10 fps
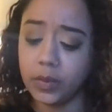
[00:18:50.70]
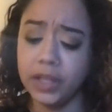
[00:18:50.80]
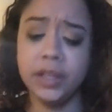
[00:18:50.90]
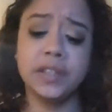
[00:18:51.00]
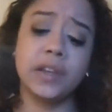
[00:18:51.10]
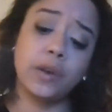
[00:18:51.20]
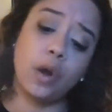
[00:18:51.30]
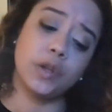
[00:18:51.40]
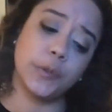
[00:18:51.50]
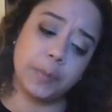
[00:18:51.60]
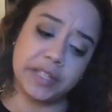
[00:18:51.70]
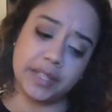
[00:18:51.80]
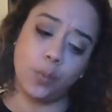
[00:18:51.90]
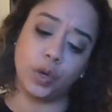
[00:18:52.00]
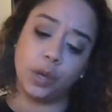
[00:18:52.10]
This could also be
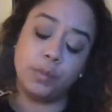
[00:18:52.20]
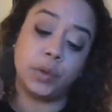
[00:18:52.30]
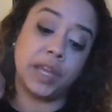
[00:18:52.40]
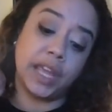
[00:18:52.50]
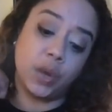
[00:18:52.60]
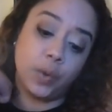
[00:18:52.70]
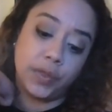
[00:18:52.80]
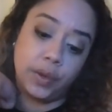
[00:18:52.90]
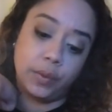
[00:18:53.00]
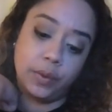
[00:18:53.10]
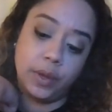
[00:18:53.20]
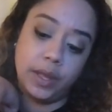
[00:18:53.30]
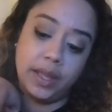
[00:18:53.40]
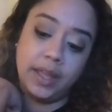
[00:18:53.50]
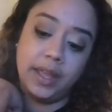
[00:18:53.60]
someone communicating with you,
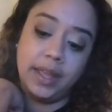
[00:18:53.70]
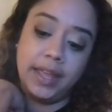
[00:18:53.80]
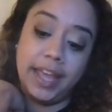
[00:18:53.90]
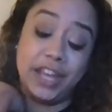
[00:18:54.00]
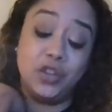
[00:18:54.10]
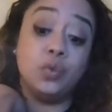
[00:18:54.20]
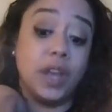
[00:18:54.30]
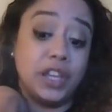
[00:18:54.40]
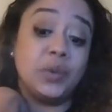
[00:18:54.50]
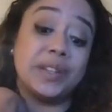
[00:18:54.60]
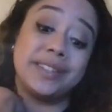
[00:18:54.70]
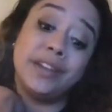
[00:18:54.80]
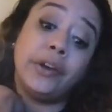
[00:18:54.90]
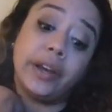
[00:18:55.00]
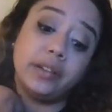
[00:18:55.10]
and you
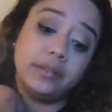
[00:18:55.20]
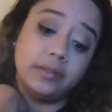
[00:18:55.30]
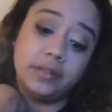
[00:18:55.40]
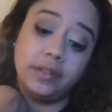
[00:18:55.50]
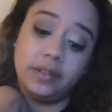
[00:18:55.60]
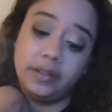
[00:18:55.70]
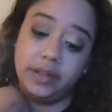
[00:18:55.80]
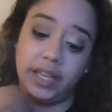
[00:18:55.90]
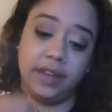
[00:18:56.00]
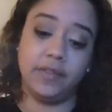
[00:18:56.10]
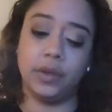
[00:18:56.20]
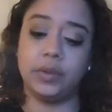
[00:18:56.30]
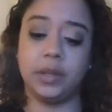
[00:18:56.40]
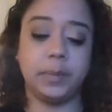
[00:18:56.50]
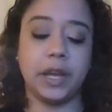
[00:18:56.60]
consider it, even though
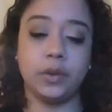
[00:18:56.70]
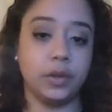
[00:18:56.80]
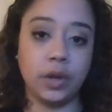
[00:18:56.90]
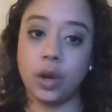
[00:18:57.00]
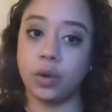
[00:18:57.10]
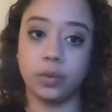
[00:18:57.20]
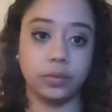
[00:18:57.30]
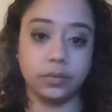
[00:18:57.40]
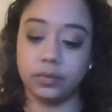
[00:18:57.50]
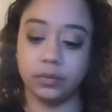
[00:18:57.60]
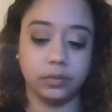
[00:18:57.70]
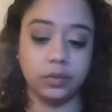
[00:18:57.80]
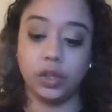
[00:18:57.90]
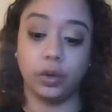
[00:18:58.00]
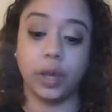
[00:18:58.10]
deep down you know
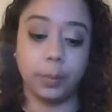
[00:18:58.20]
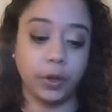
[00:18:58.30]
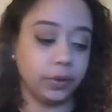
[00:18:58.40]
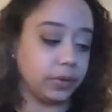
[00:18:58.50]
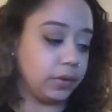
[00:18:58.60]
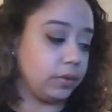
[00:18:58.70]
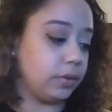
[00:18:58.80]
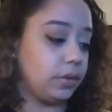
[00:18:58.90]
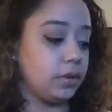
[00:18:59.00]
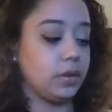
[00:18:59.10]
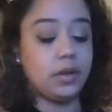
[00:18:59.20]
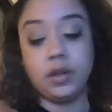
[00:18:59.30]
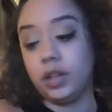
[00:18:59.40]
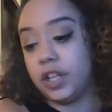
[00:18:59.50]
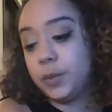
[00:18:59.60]
you'll get burned.
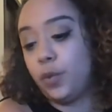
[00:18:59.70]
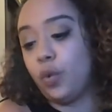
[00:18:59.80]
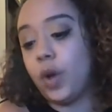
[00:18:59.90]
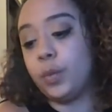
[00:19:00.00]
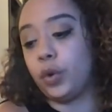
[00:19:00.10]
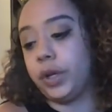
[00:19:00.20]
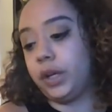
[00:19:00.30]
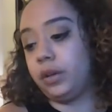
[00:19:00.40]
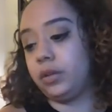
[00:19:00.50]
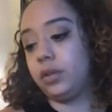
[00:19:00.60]
Let's pull one more here.